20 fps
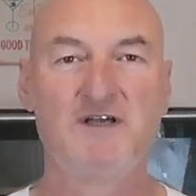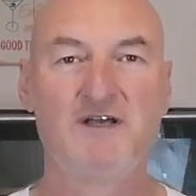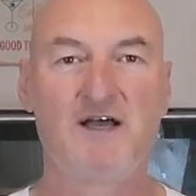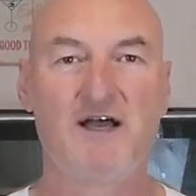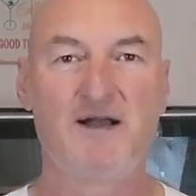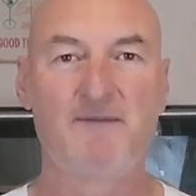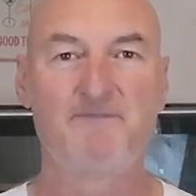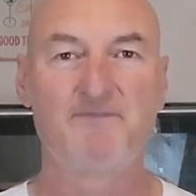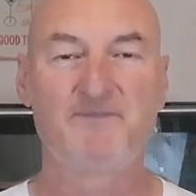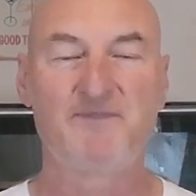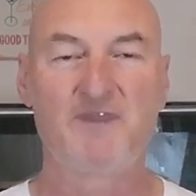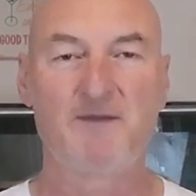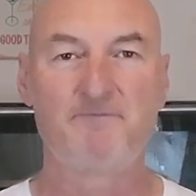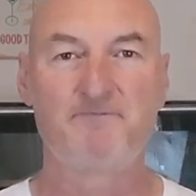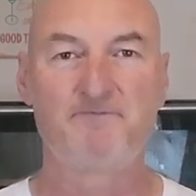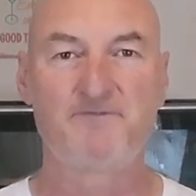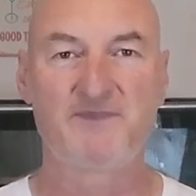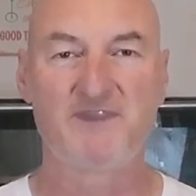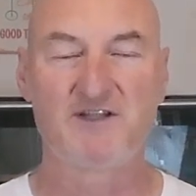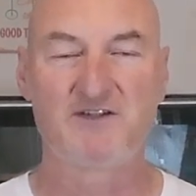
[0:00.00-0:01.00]
the
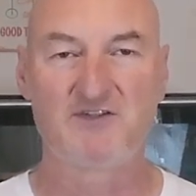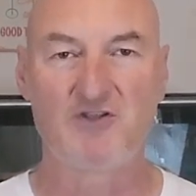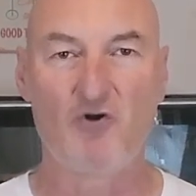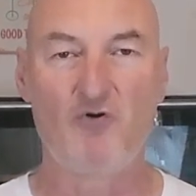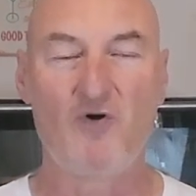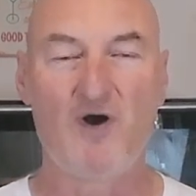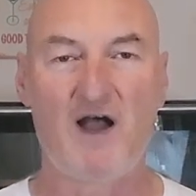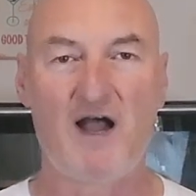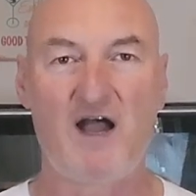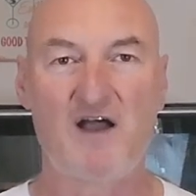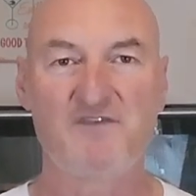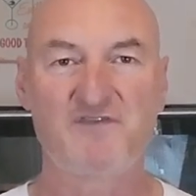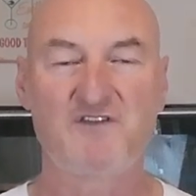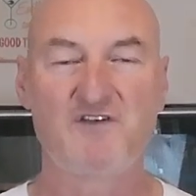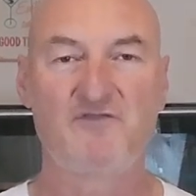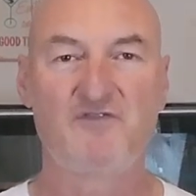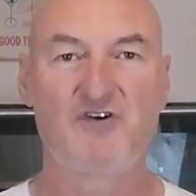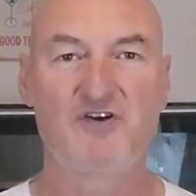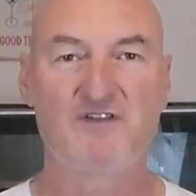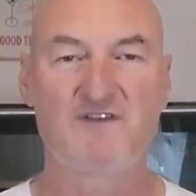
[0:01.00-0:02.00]
dough
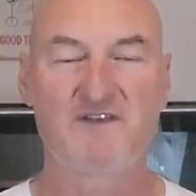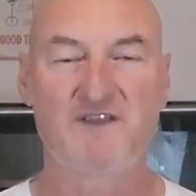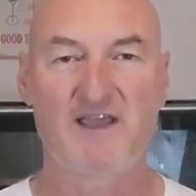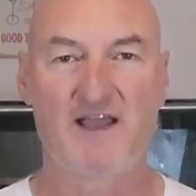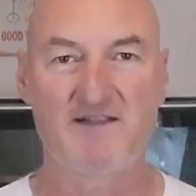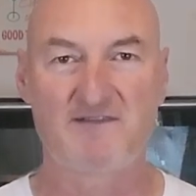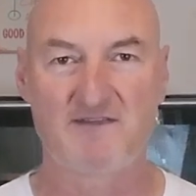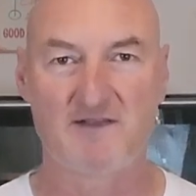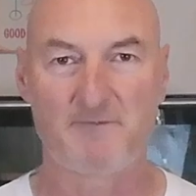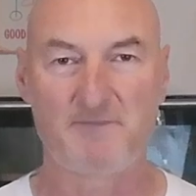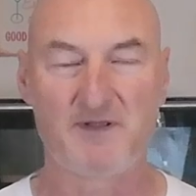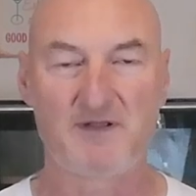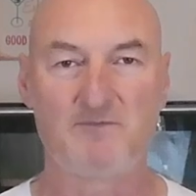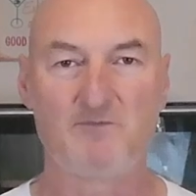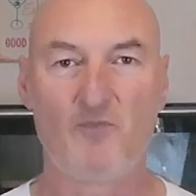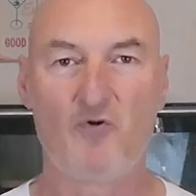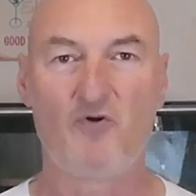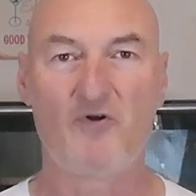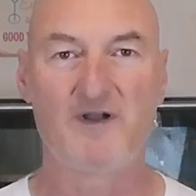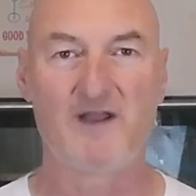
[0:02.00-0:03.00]
afterwards gets a bit
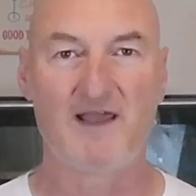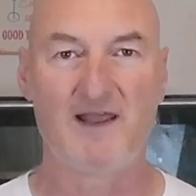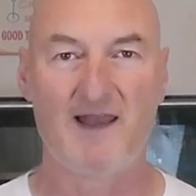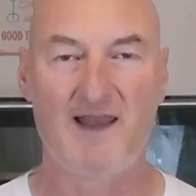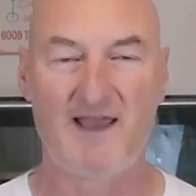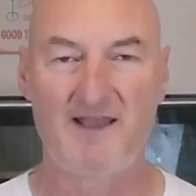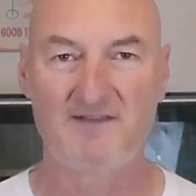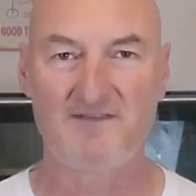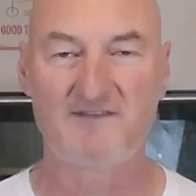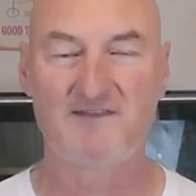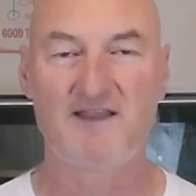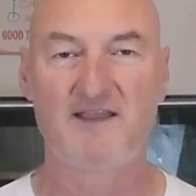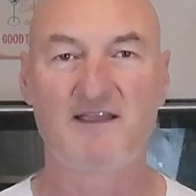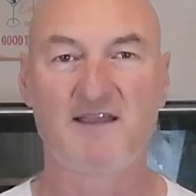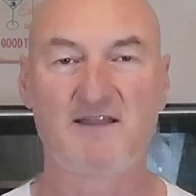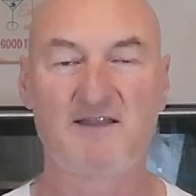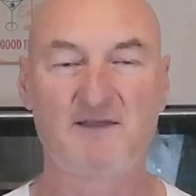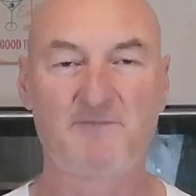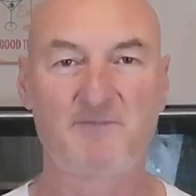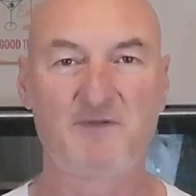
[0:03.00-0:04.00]
more elastic
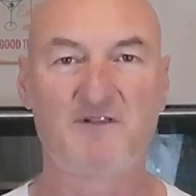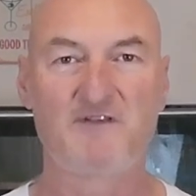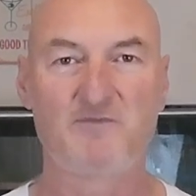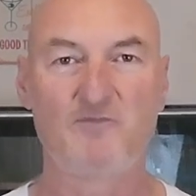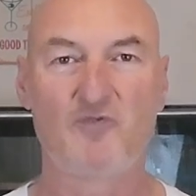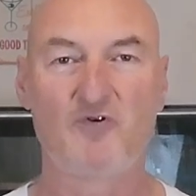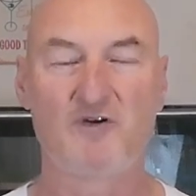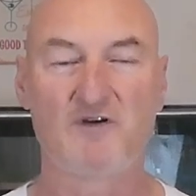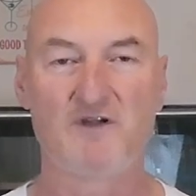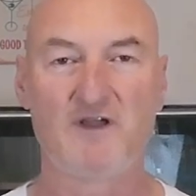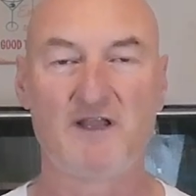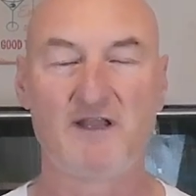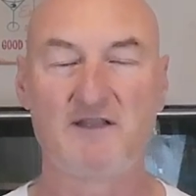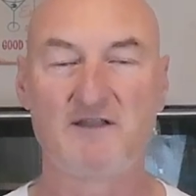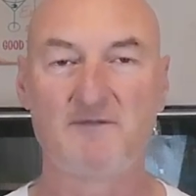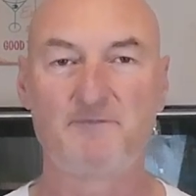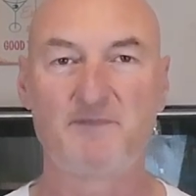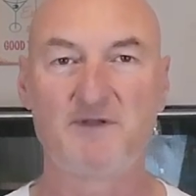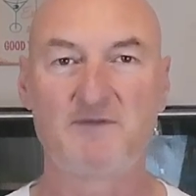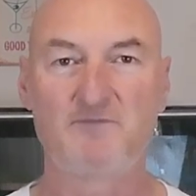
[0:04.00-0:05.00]
and a bit
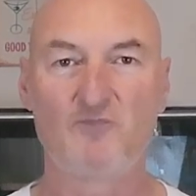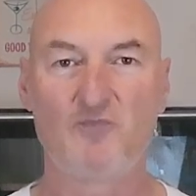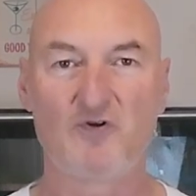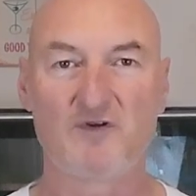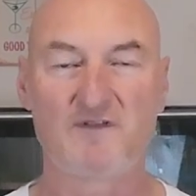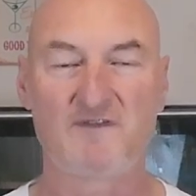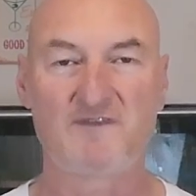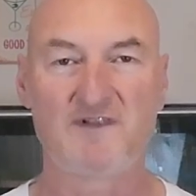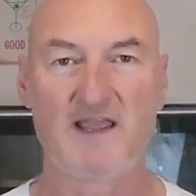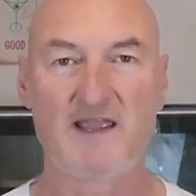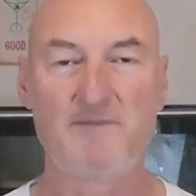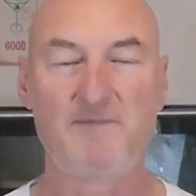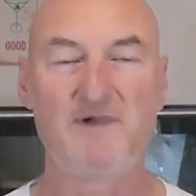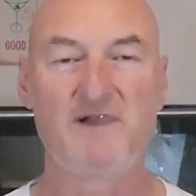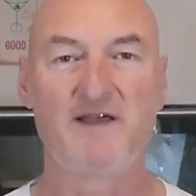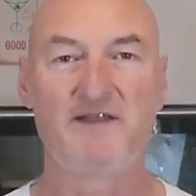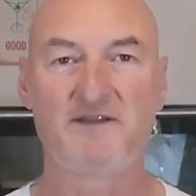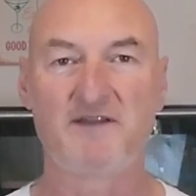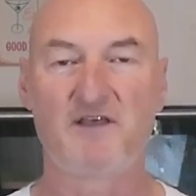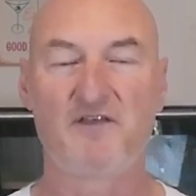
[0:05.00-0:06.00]
more
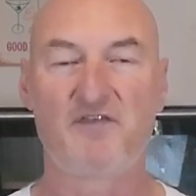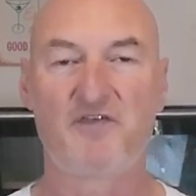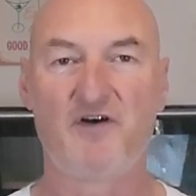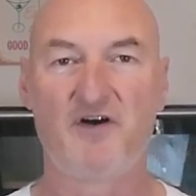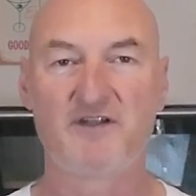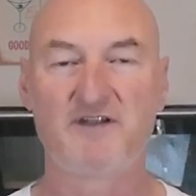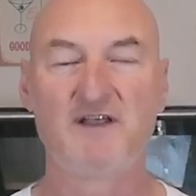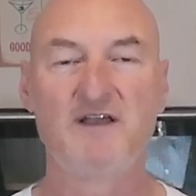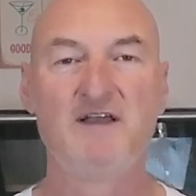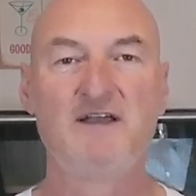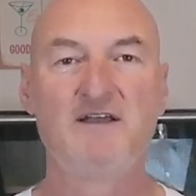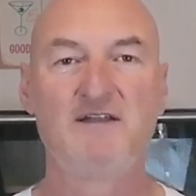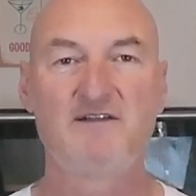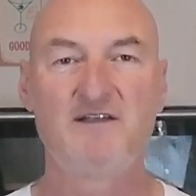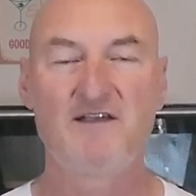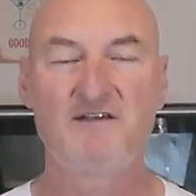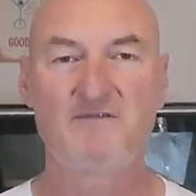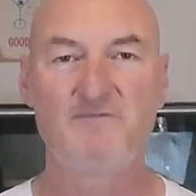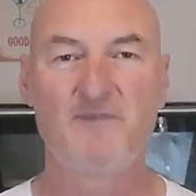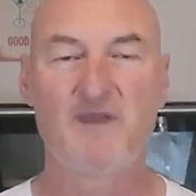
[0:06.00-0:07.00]
stable, and I thought
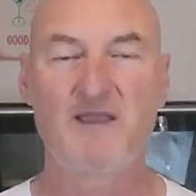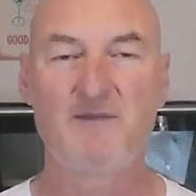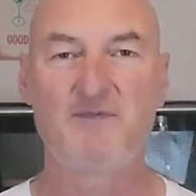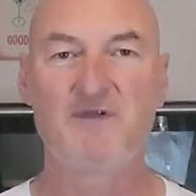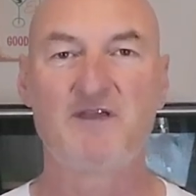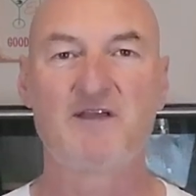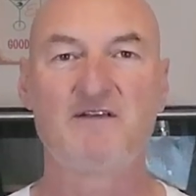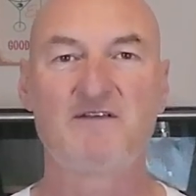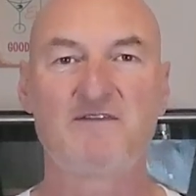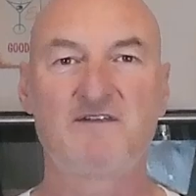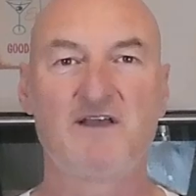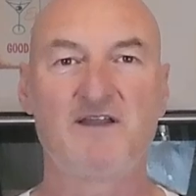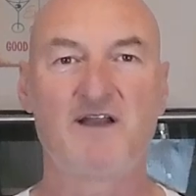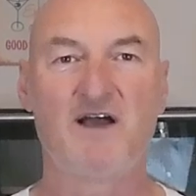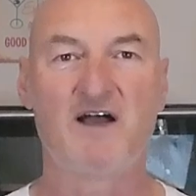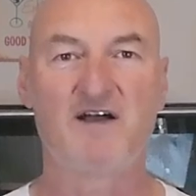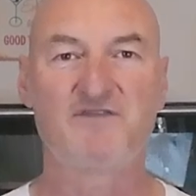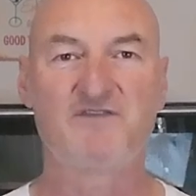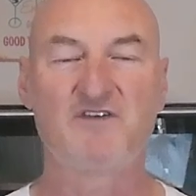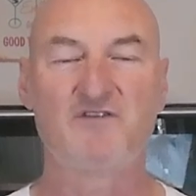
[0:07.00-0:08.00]
this maybe is then
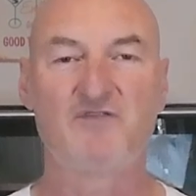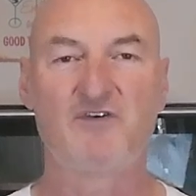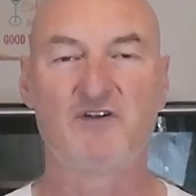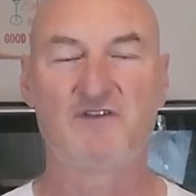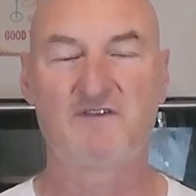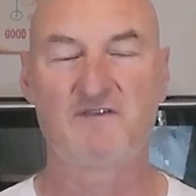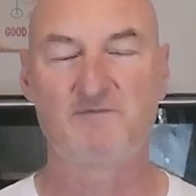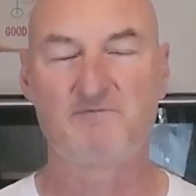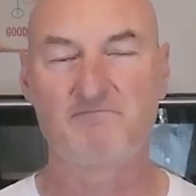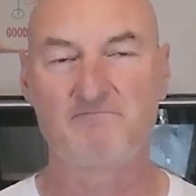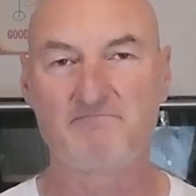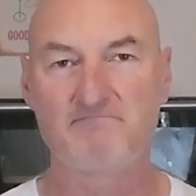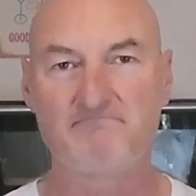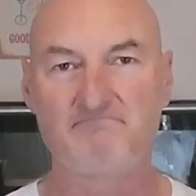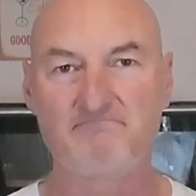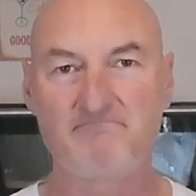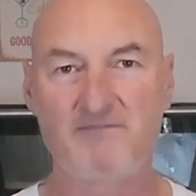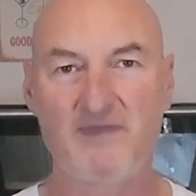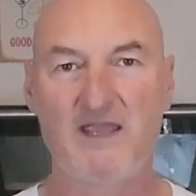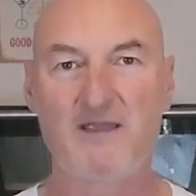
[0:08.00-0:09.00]
afterwards
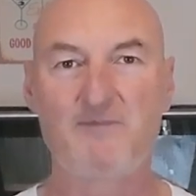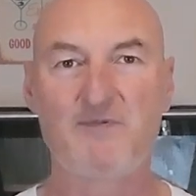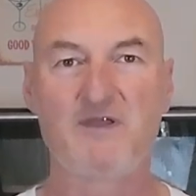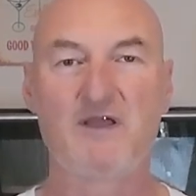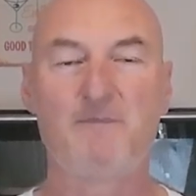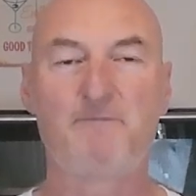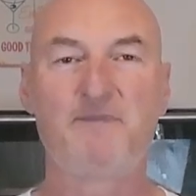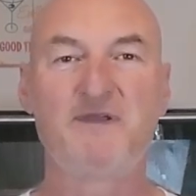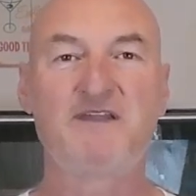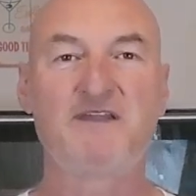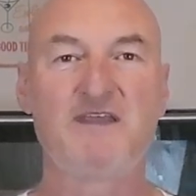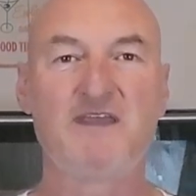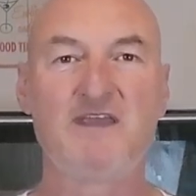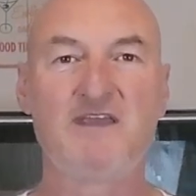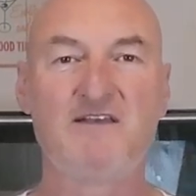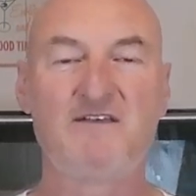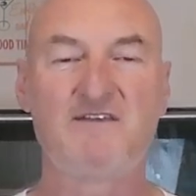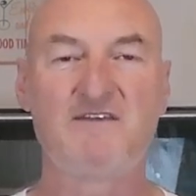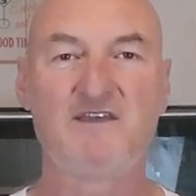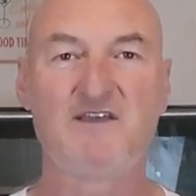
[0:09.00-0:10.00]
maybe a bit
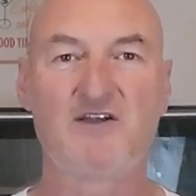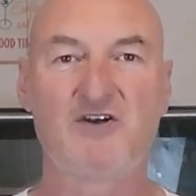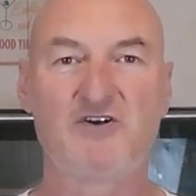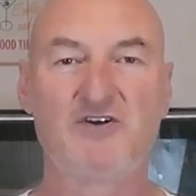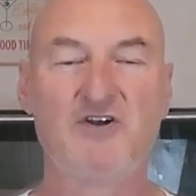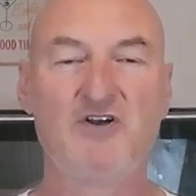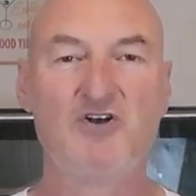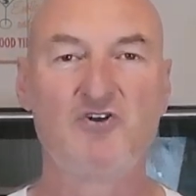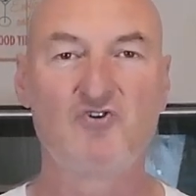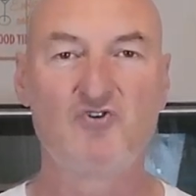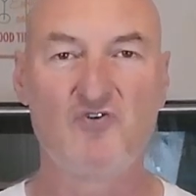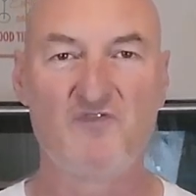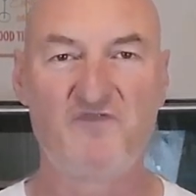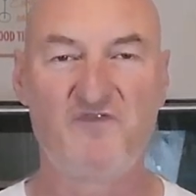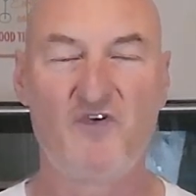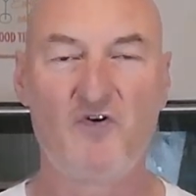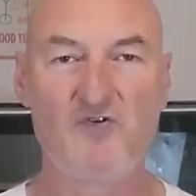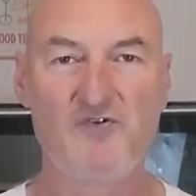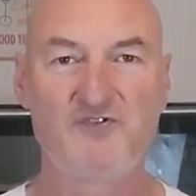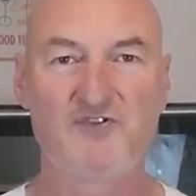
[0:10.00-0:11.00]
easier to
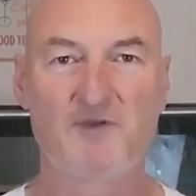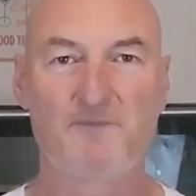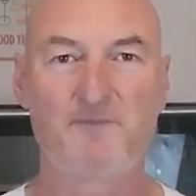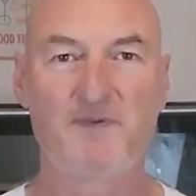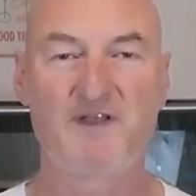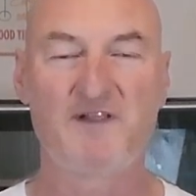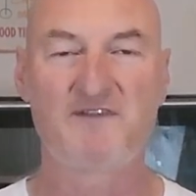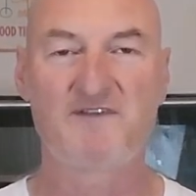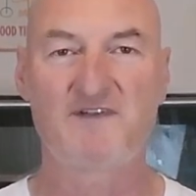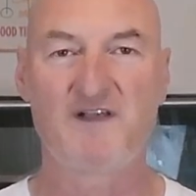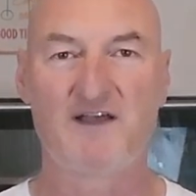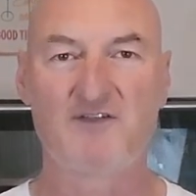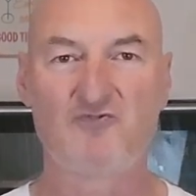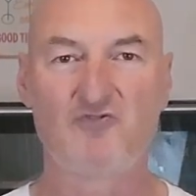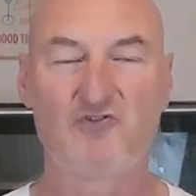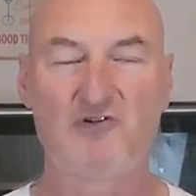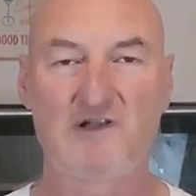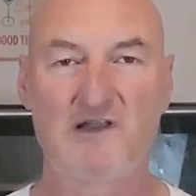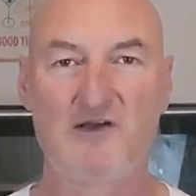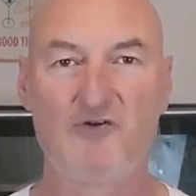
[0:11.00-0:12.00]
fold the pizza,
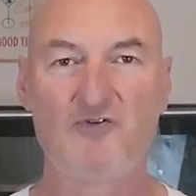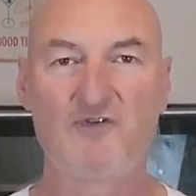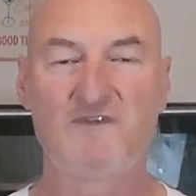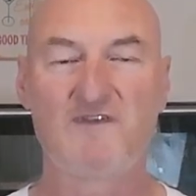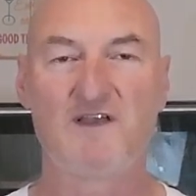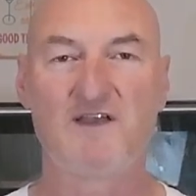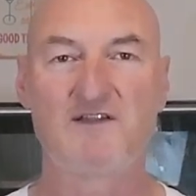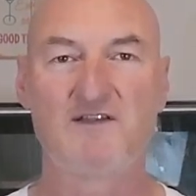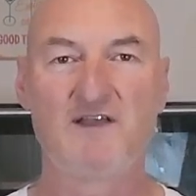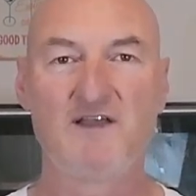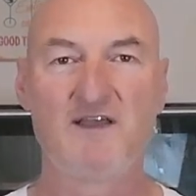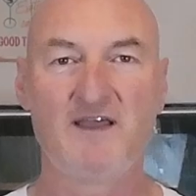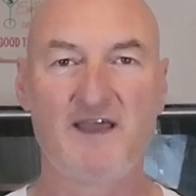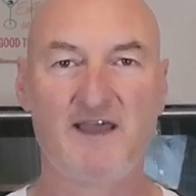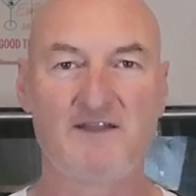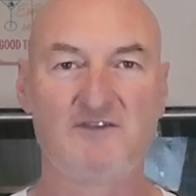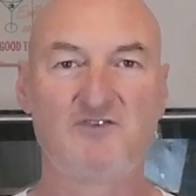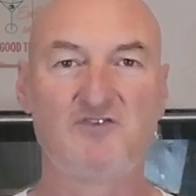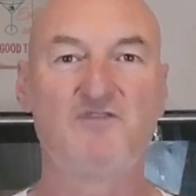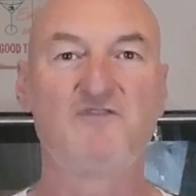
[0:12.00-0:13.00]
to close it
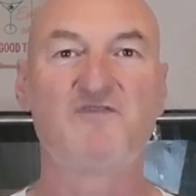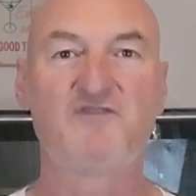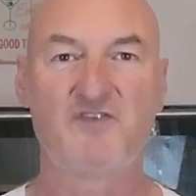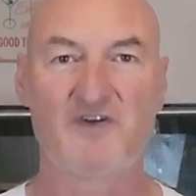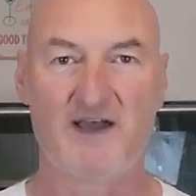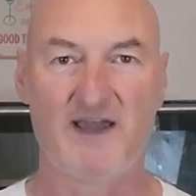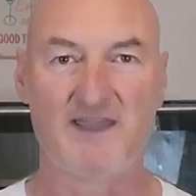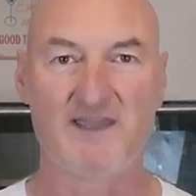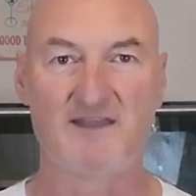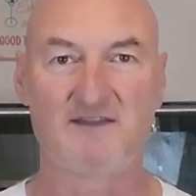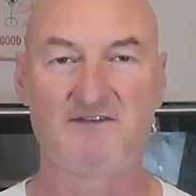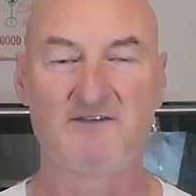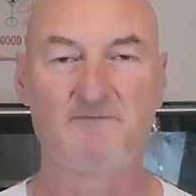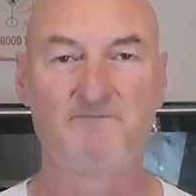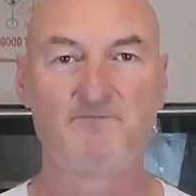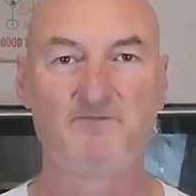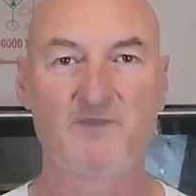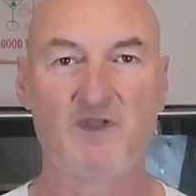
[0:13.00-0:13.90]
and to fry it.